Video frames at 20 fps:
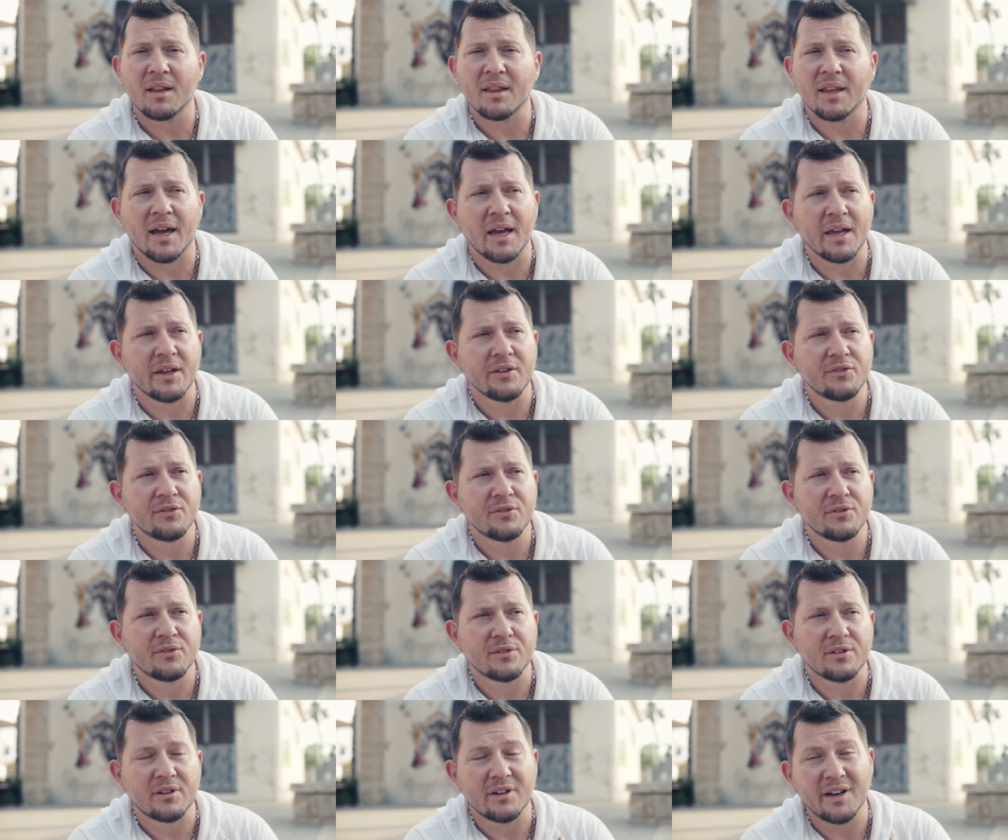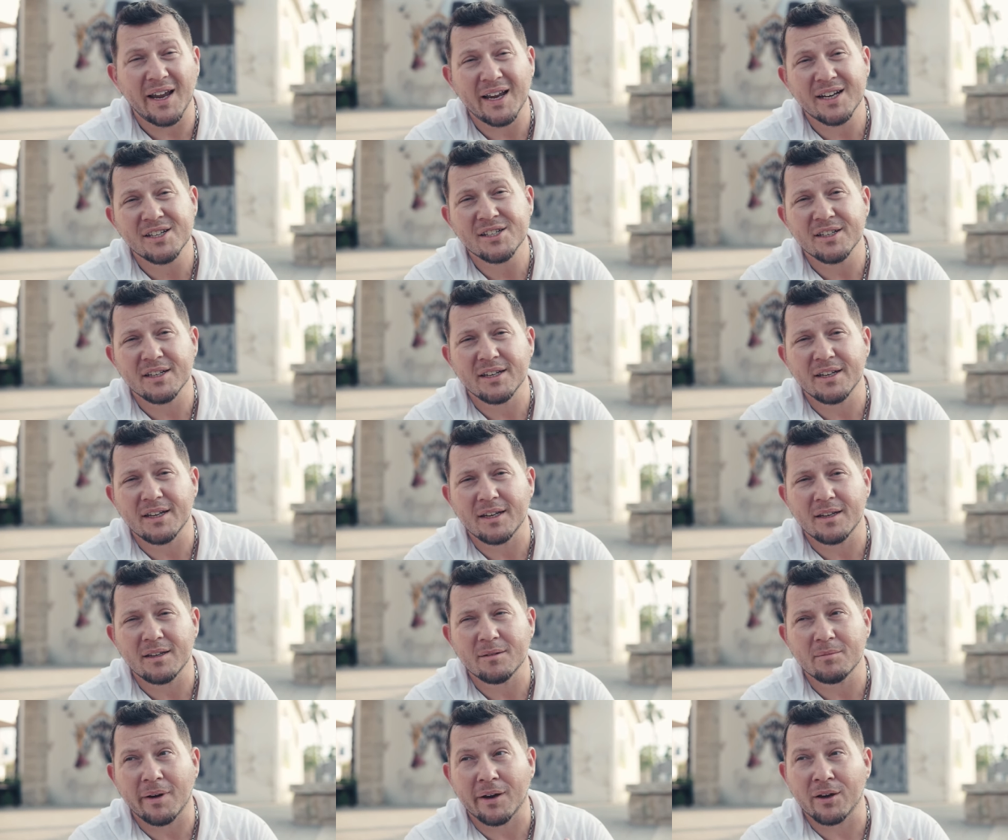life are
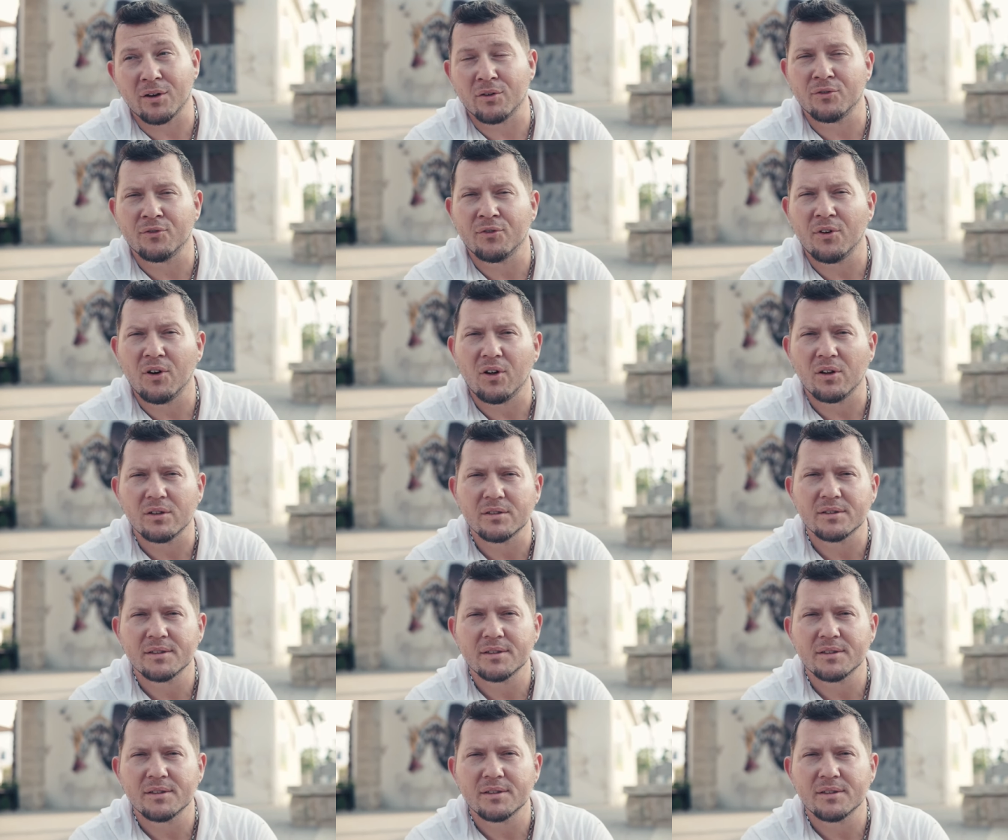actually my own fault.